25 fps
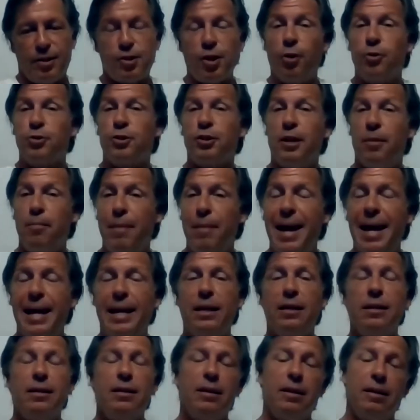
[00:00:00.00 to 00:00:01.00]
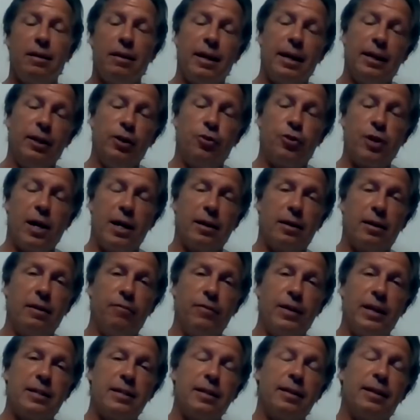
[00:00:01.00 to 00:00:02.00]
chosen to mate, and you try to
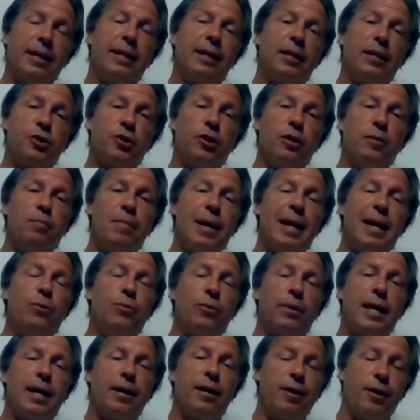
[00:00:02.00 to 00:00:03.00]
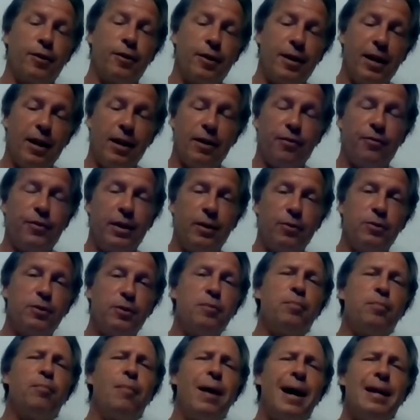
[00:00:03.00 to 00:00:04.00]
convince it that it shouldn't mate with that other elephant. It
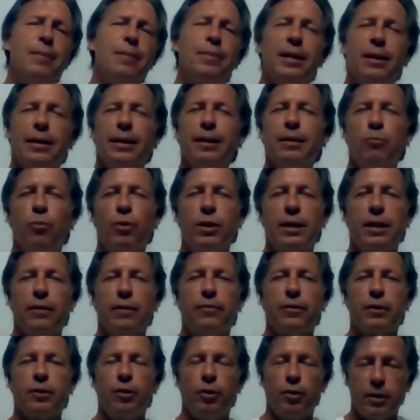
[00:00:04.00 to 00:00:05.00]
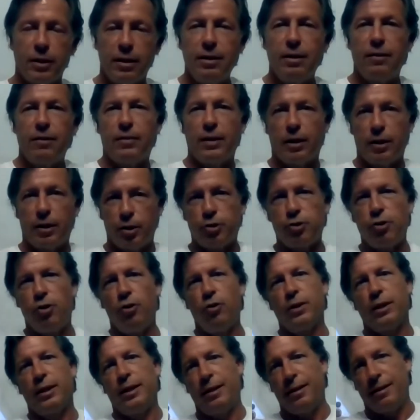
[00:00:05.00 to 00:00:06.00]
might be a little more difficult than
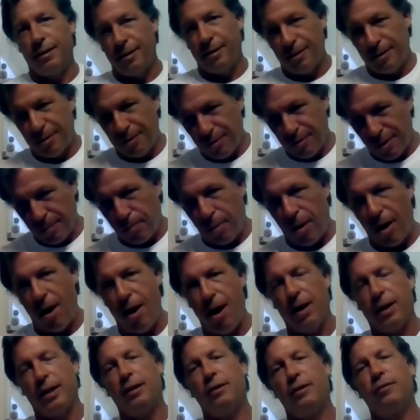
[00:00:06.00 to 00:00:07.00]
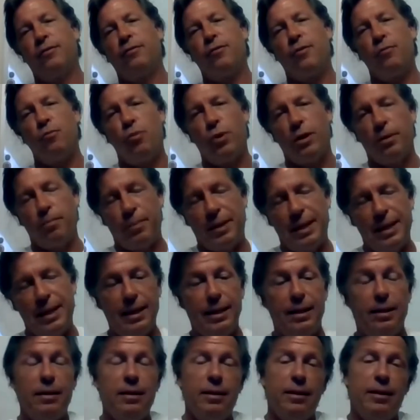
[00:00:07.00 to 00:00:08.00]
controlling the pollen from one
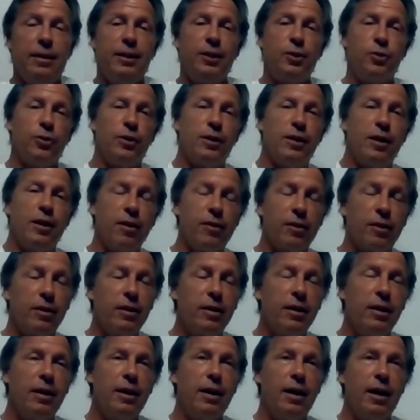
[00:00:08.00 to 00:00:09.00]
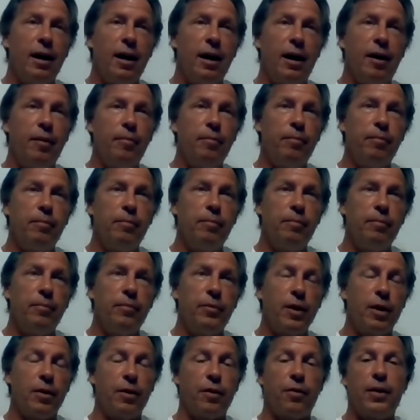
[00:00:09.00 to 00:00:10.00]
pea to another.
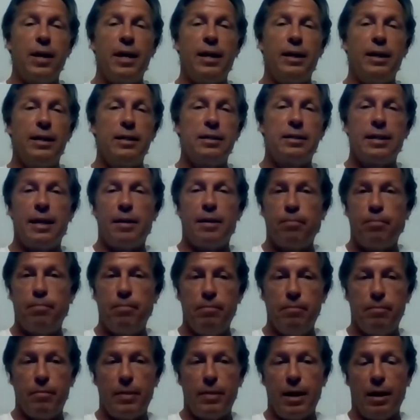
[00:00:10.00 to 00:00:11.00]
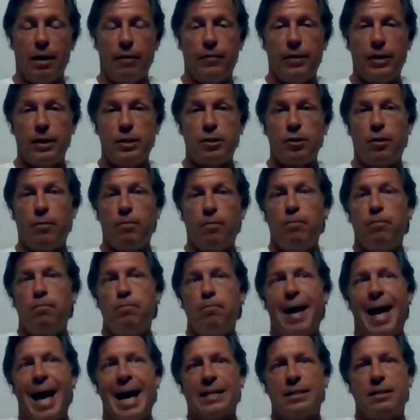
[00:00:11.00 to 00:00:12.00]
The other thing is that elephants are
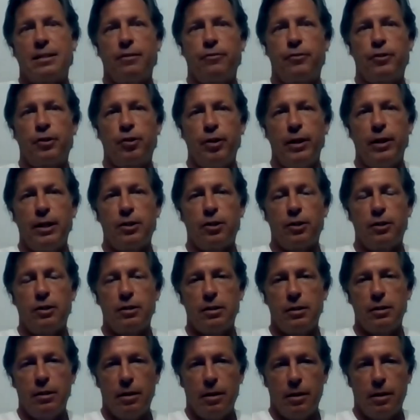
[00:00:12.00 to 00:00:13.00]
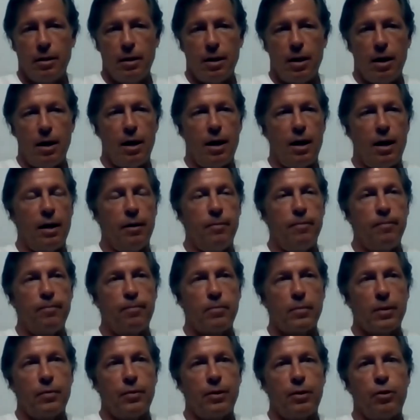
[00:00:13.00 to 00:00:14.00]
massive creatures.
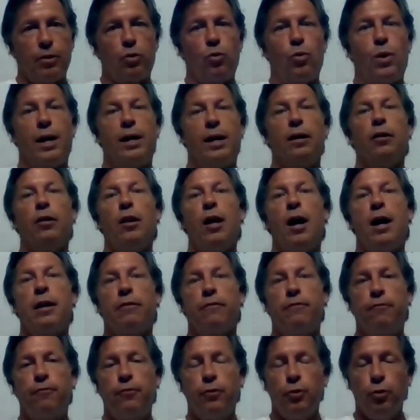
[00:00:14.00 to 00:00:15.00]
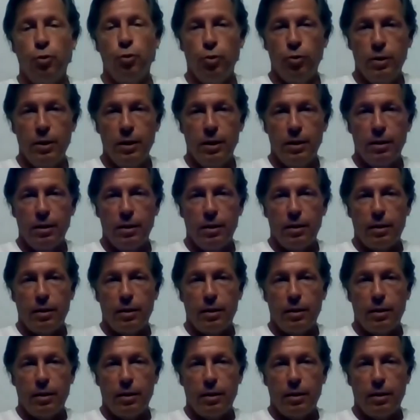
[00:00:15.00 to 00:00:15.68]
They require a lot of food,